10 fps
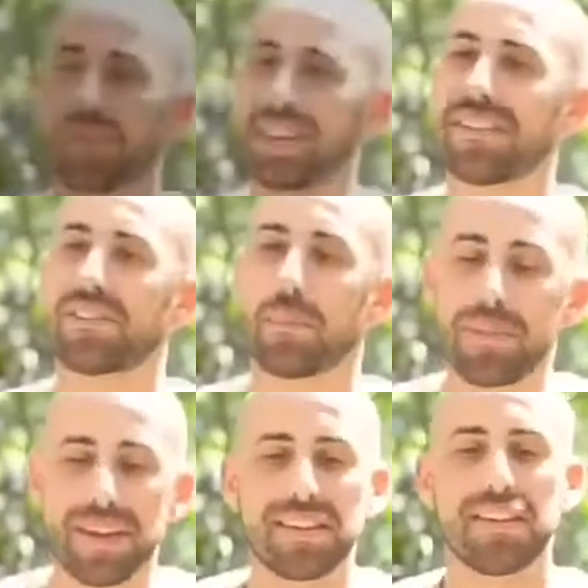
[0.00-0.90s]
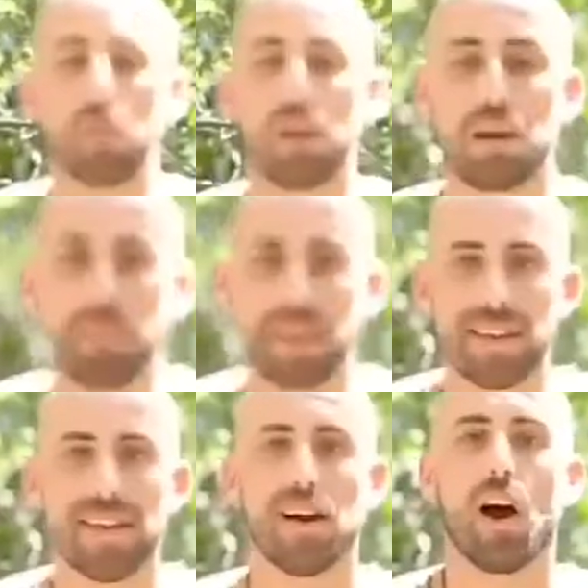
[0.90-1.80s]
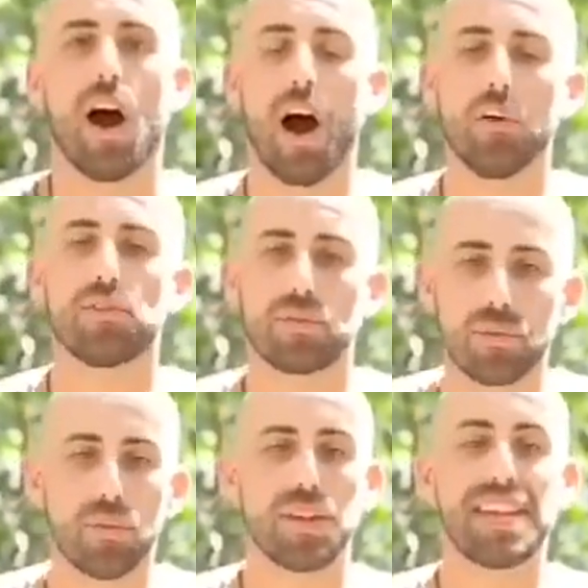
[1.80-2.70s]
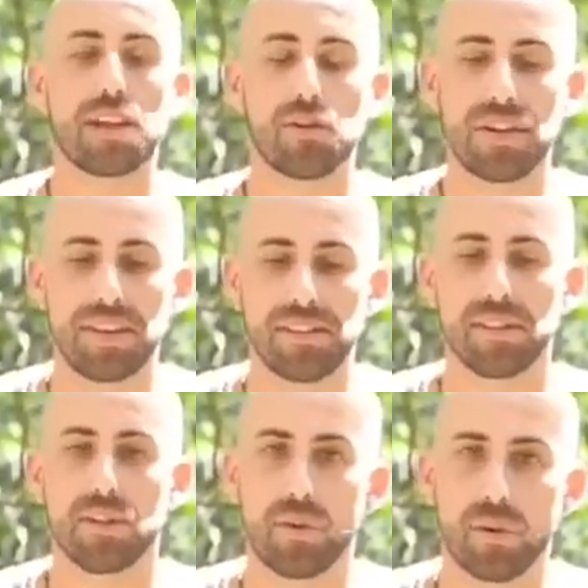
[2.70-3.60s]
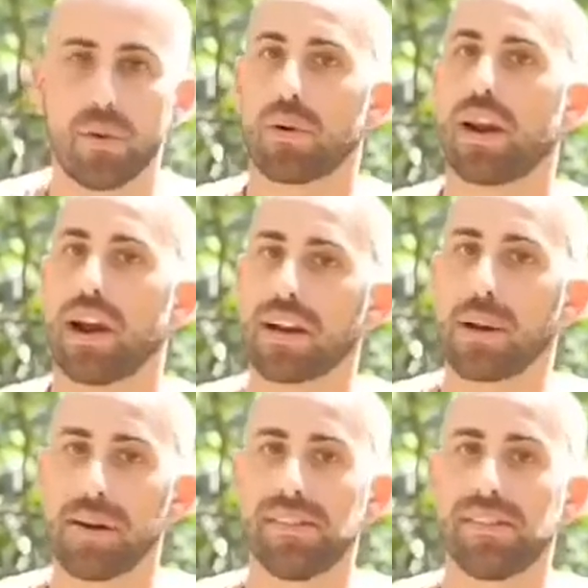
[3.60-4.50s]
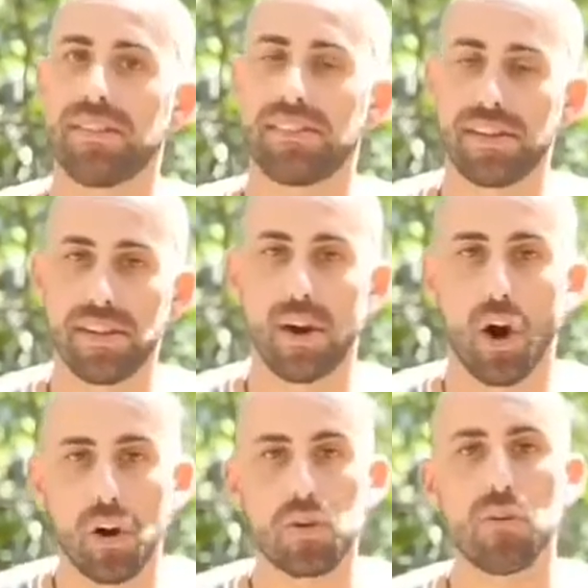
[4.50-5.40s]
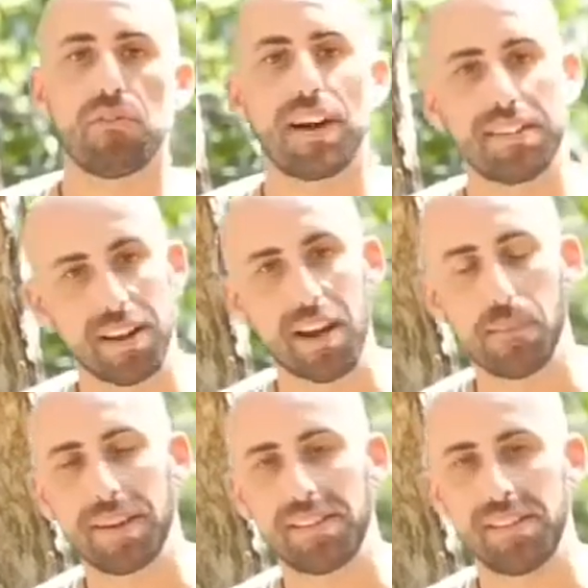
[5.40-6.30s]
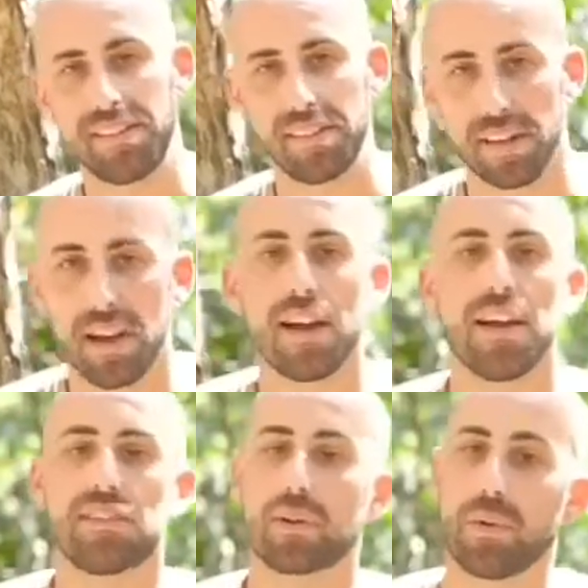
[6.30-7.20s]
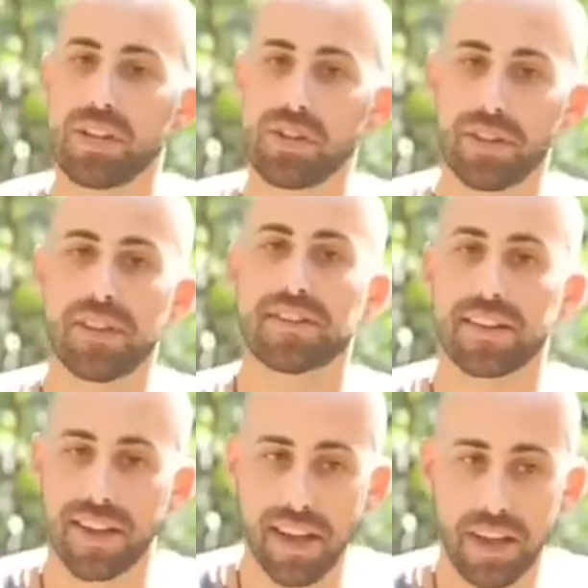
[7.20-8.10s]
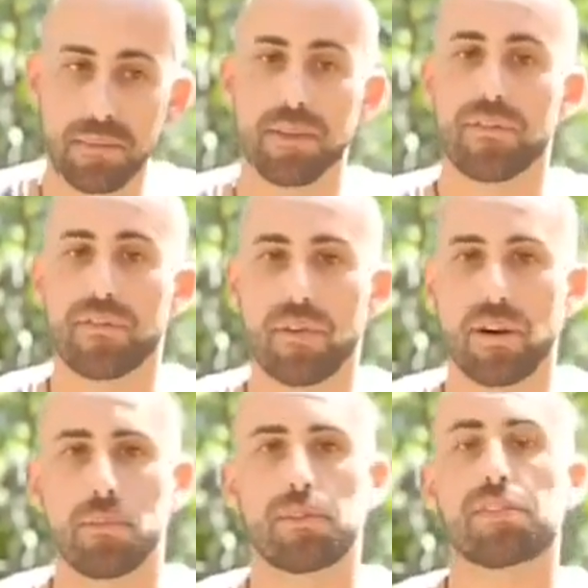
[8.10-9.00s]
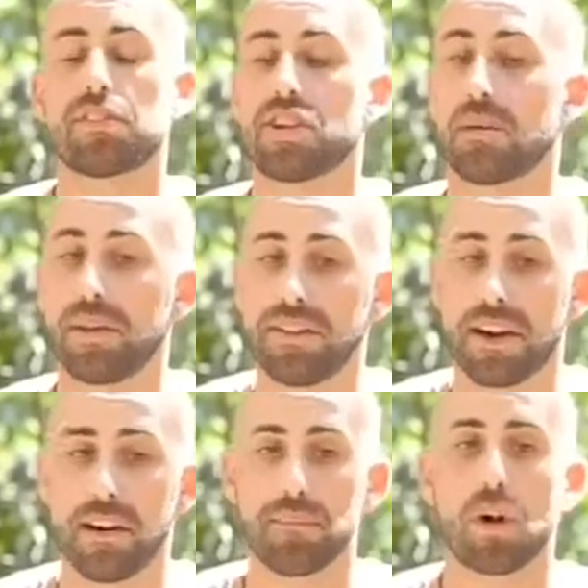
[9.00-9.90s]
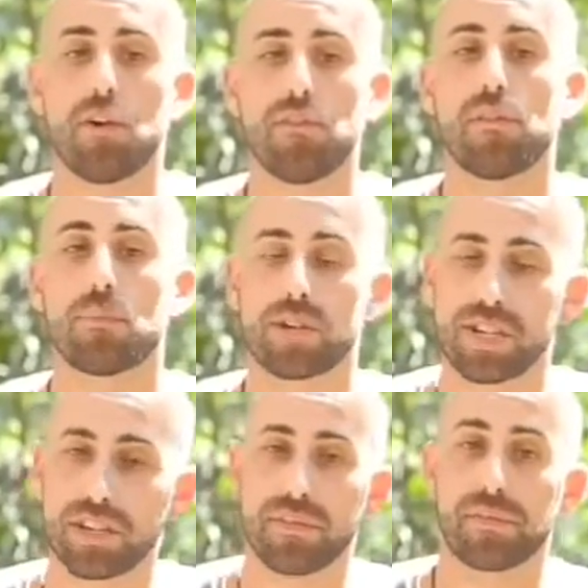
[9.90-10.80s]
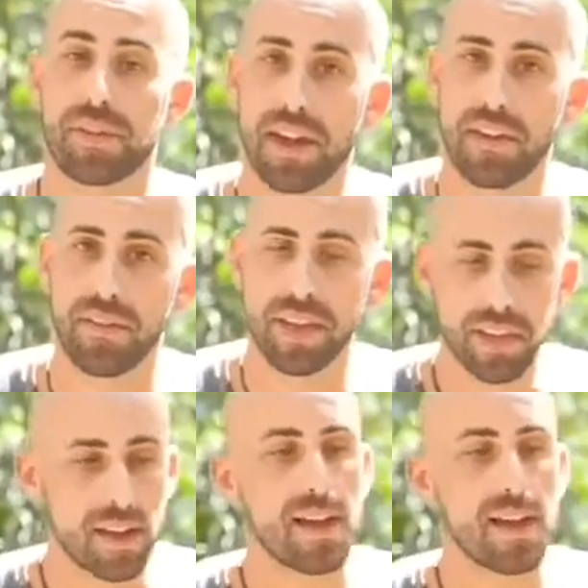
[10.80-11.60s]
today's topic will be how to increase your lung capacity or your vital capacity. It's a question that came from the social media of Molchanovs Freediving.